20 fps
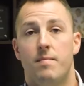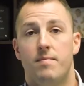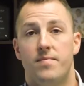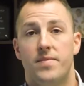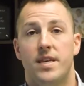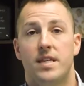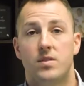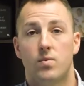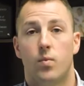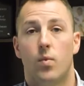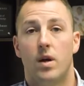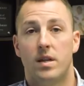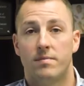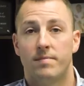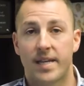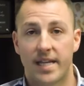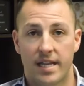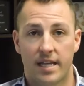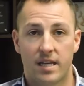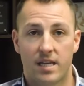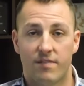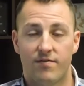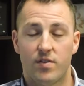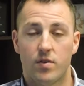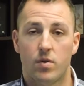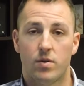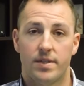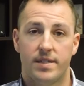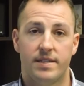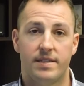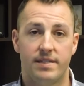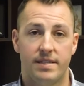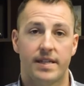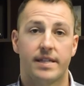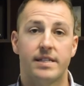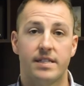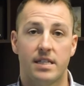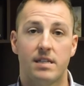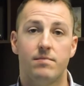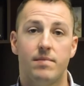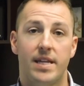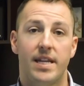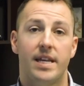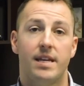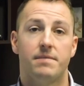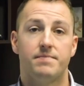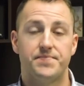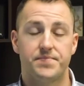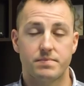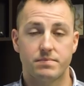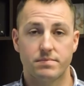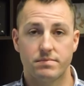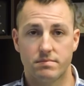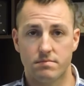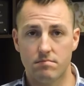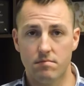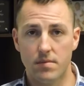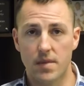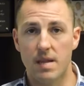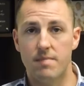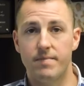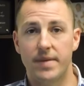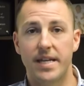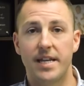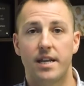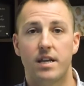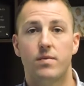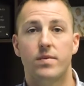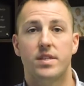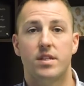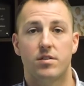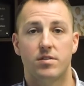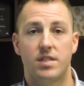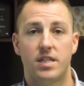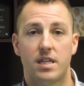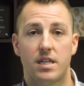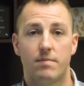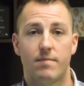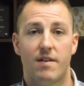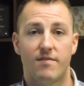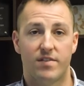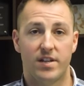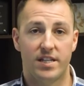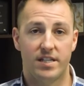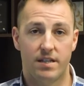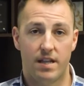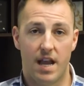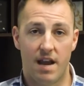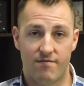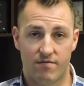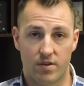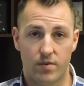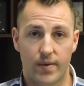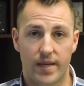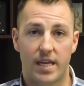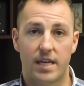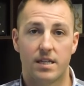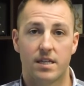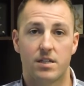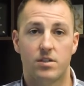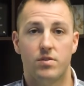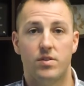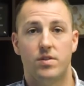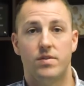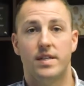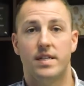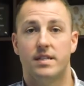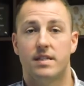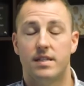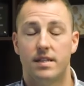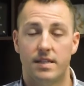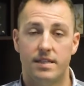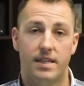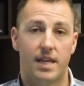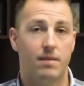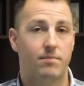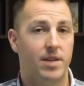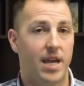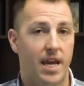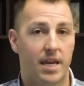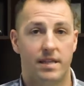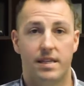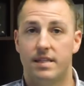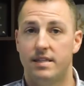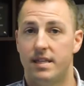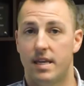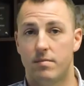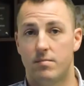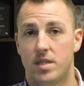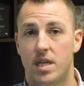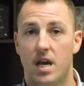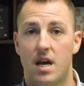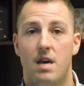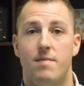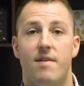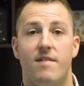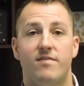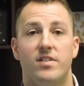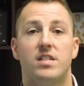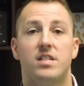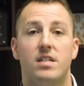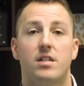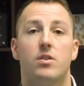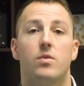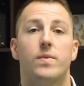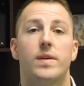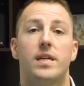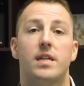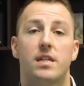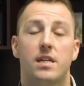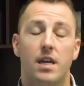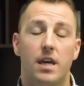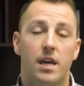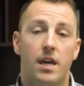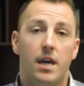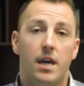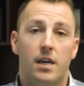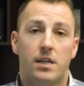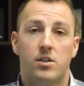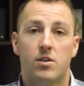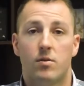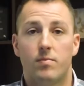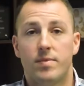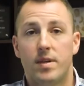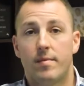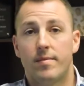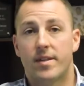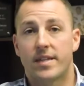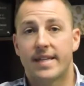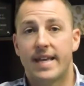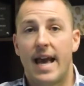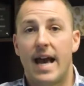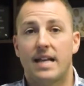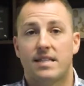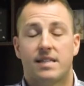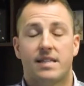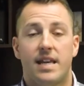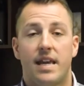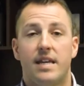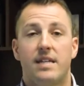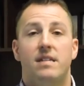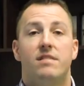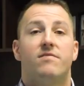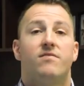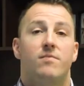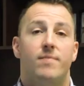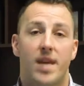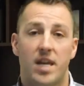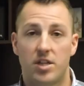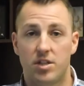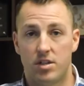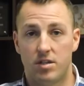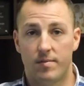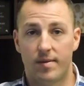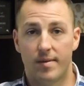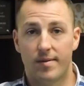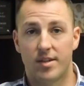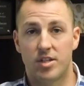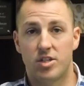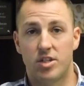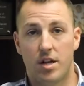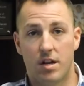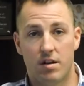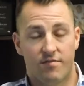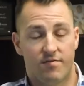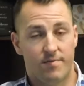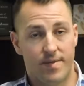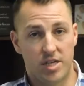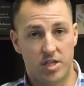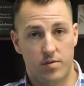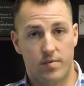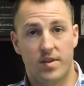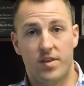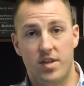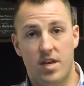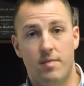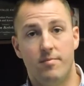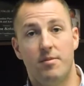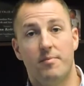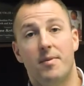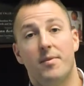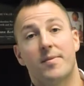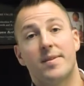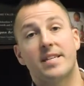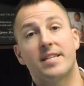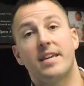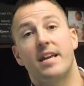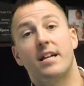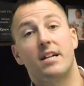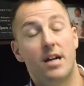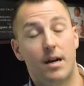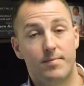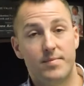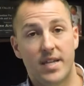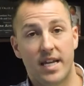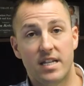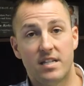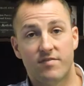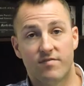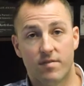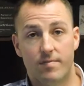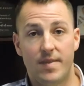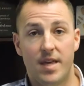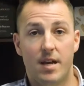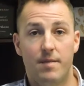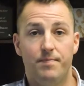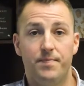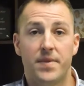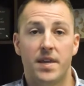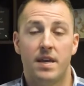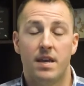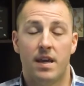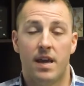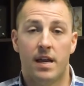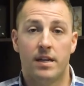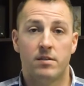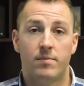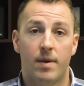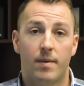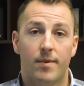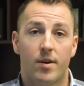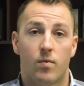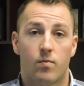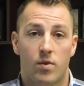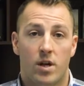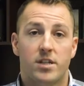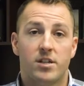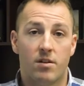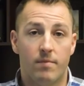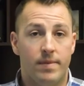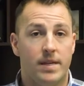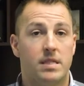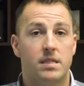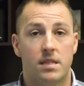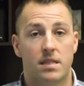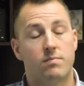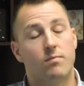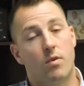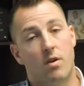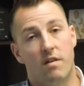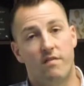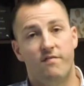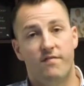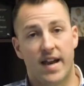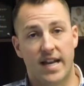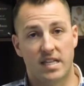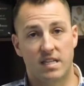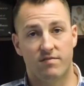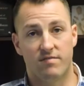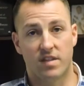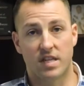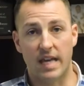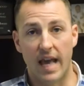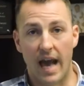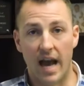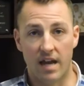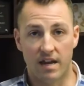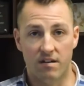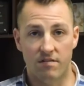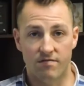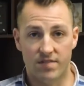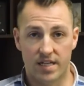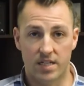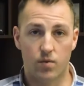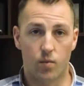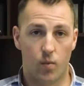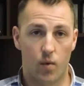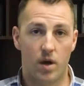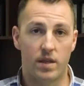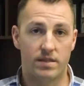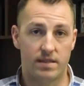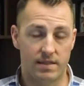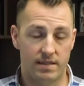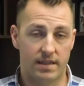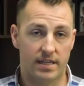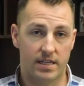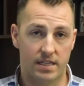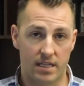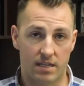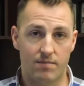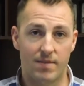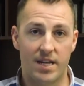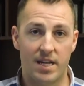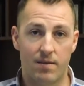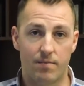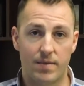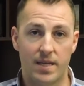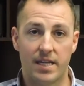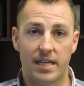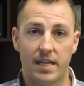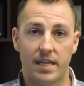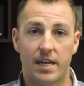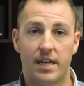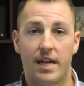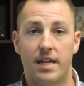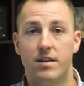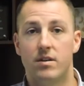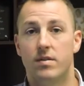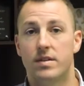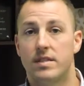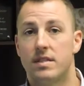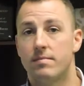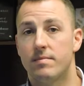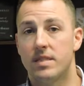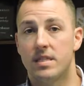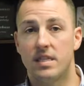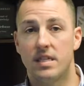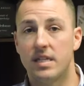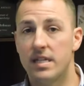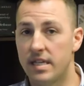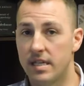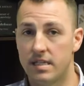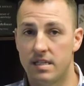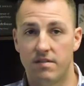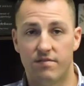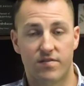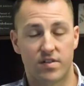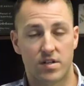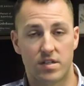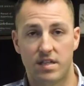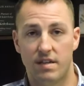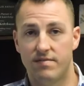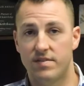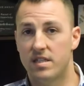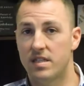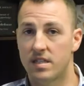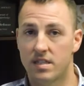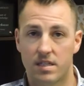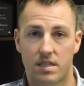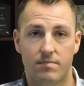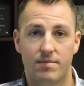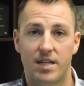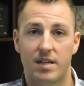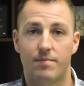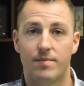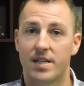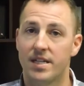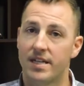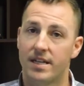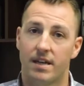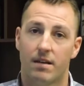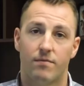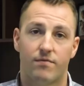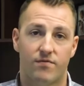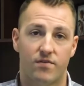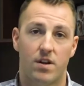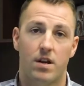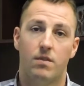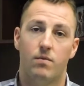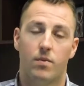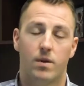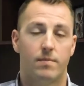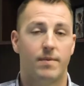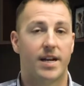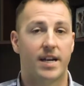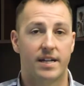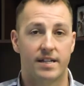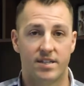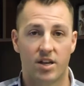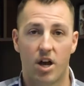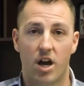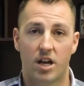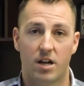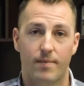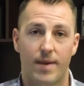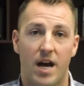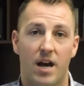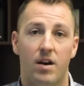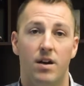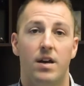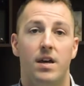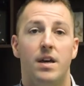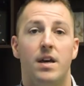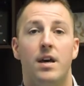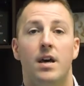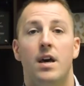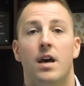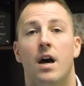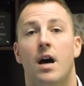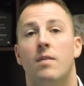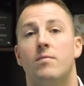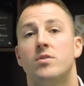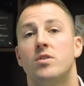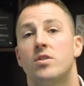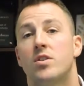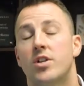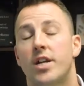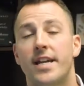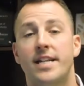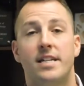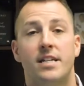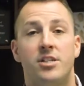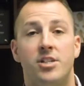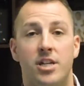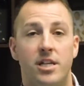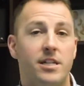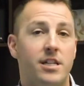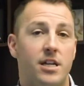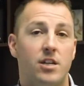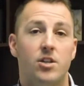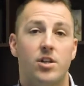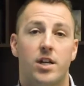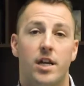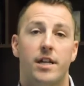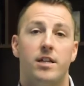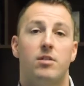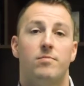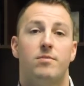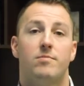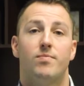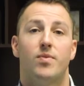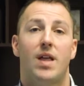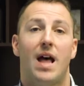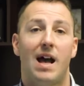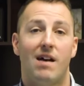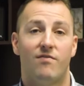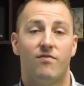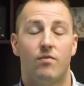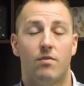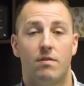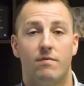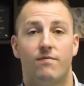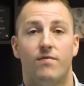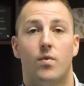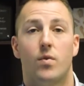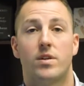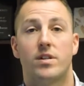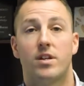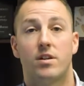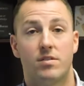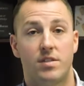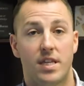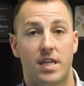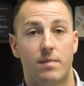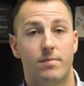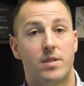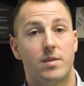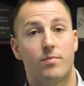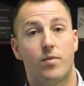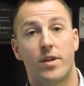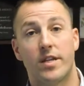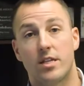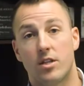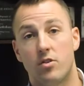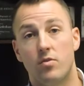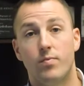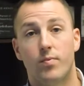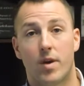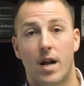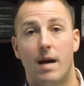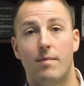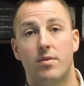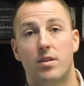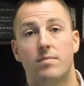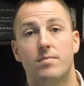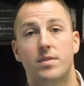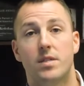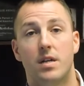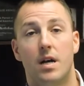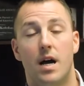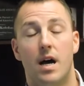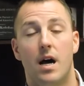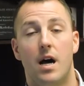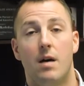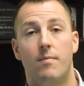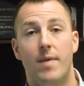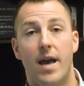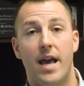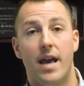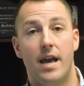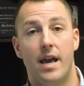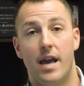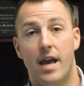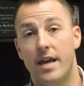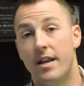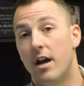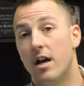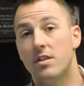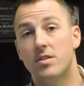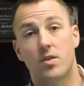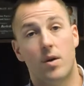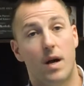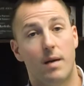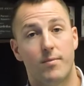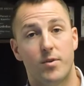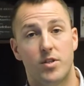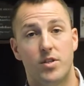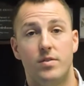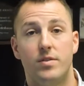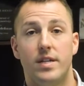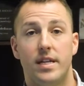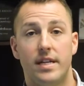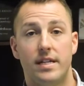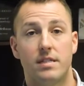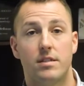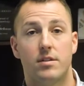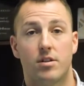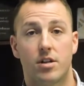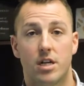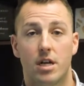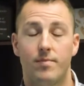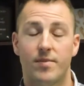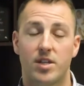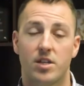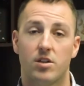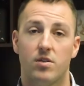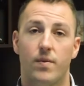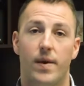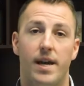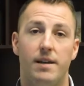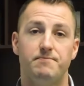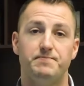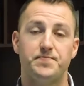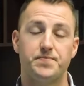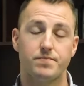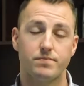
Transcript: This one meeting, if you hold a 60-minute meeting with your team every week, and you do this at the same day and the same time every single week, you'll be able to cascade information. You'll be able to share information with them. You'll be able to get updates from them, and you'll be able to run your business more effectively out of this one 60-minute meeting. And I know it seems tedious at first to have a 60-minute meeting up front. What am I going to talk about? When you create an agenda, you create an open platform for your team to bring you problems and also opportunities that are coming your way.